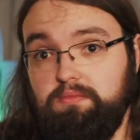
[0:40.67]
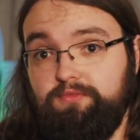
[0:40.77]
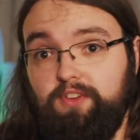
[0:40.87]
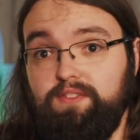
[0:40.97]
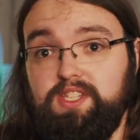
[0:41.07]

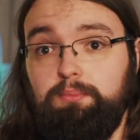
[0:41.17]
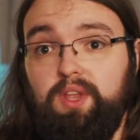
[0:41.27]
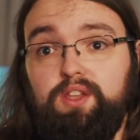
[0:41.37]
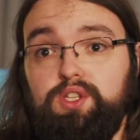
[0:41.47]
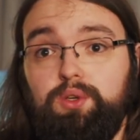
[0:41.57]
5 or 10
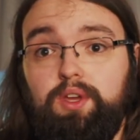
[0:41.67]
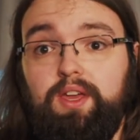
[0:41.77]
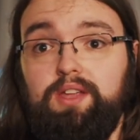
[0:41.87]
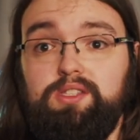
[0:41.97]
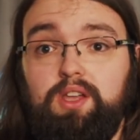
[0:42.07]
minutes you can
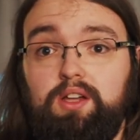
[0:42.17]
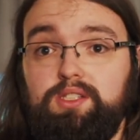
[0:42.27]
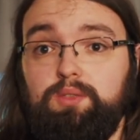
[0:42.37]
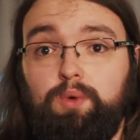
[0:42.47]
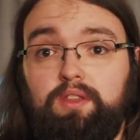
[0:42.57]
get
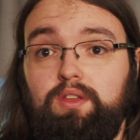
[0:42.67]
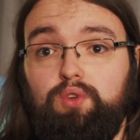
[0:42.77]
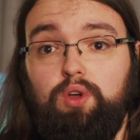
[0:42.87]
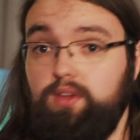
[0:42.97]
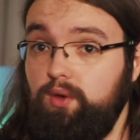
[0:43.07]
started, whether you've
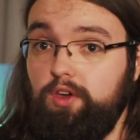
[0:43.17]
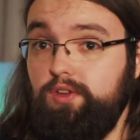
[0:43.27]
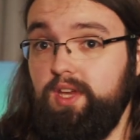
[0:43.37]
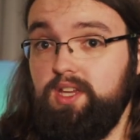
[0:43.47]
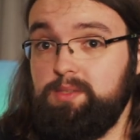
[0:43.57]
got no
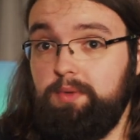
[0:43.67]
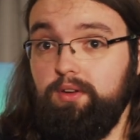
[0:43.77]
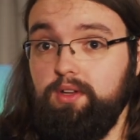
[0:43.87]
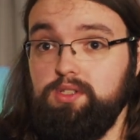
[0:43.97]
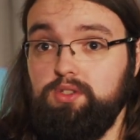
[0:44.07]
coding
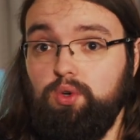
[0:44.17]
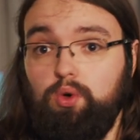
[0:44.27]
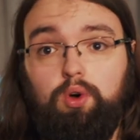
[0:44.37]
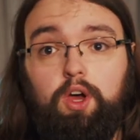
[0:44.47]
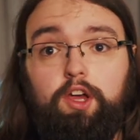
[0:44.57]
experience
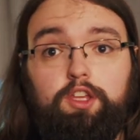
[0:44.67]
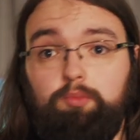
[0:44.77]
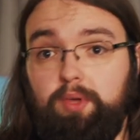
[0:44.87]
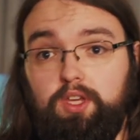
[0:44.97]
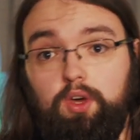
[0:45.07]
or
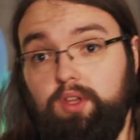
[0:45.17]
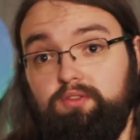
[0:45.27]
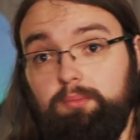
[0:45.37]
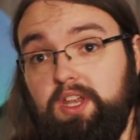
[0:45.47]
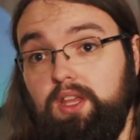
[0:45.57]
you've been coding
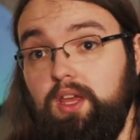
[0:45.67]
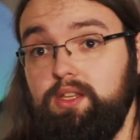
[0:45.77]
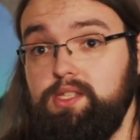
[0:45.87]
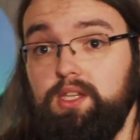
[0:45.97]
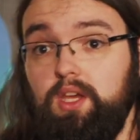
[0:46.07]
for many
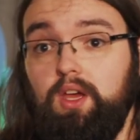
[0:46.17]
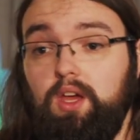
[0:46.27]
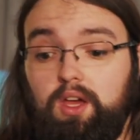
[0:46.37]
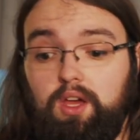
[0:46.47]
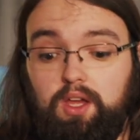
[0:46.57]
years.
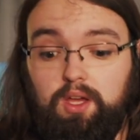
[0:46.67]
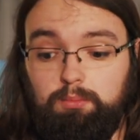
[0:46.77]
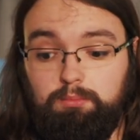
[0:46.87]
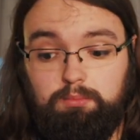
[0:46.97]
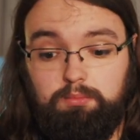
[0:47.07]

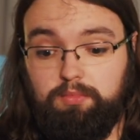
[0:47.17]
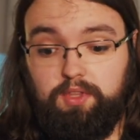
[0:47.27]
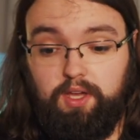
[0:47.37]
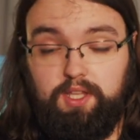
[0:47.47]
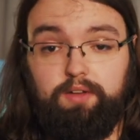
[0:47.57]

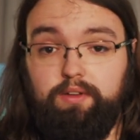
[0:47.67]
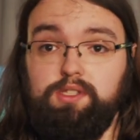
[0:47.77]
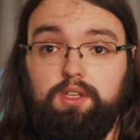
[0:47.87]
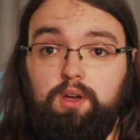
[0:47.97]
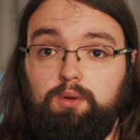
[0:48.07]
The idea is
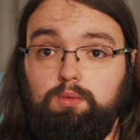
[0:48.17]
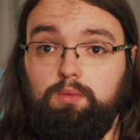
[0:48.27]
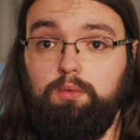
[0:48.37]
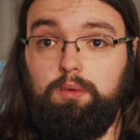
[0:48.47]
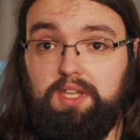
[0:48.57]
that
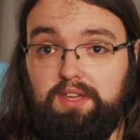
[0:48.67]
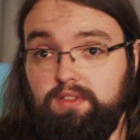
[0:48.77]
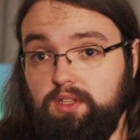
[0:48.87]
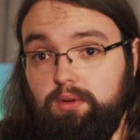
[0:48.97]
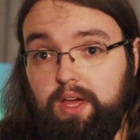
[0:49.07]

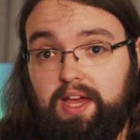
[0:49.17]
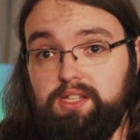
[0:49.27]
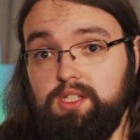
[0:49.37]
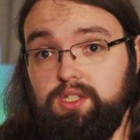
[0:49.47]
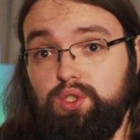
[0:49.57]
given the right
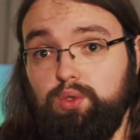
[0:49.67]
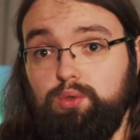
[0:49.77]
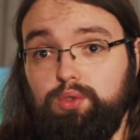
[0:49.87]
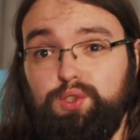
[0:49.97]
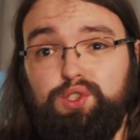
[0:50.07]
access to
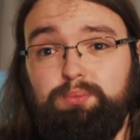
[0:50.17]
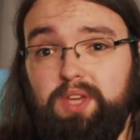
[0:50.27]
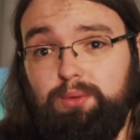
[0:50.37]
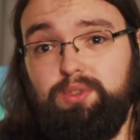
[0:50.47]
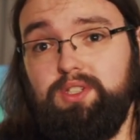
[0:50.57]
tools, you should be
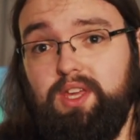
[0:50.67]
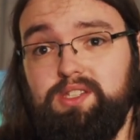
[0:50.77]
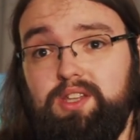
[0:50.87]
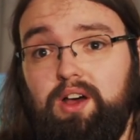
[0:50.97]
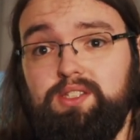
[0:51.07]
able to get
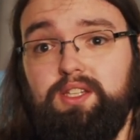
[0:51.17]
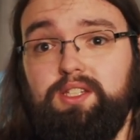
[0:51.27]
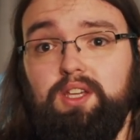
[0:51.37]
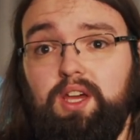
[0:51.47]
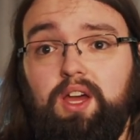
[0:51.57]

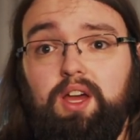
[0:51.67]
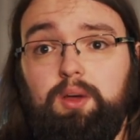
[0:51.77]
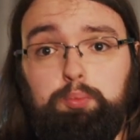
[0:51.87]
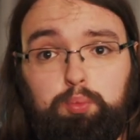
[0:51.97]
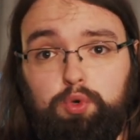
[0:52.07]
started,
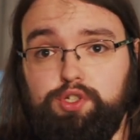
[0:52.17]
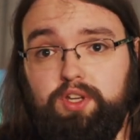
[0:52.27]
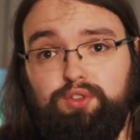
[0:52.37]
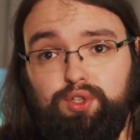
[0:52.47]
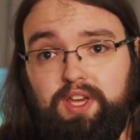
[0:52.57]

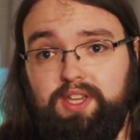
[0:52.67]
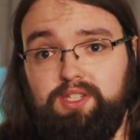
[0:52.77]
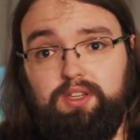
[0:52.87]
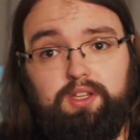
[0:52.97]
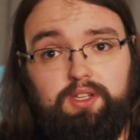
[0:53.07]
retrieve your
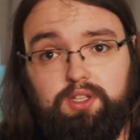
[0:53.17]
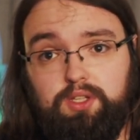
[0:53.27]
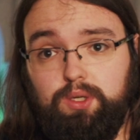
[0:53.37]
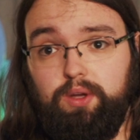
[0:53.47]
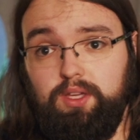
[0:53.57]
data,
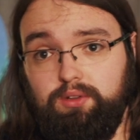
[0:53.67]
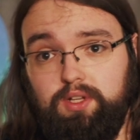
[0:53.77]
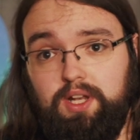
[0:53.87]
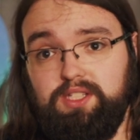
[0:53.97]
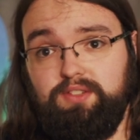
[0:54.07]
create your
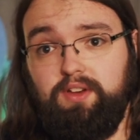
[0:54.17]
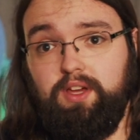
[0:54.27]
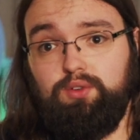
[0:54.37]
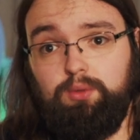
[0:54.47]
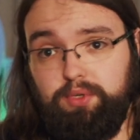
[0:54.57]

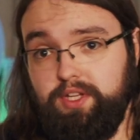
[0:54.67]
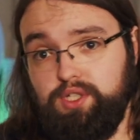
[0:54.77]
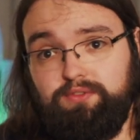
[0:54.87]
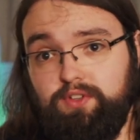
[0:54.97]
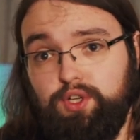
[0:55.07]
classifier or
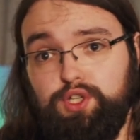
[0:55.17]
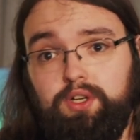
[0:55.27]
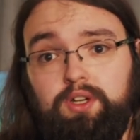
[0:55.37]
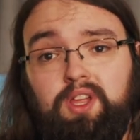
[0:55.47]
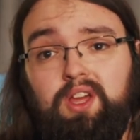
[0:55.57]
prediction function,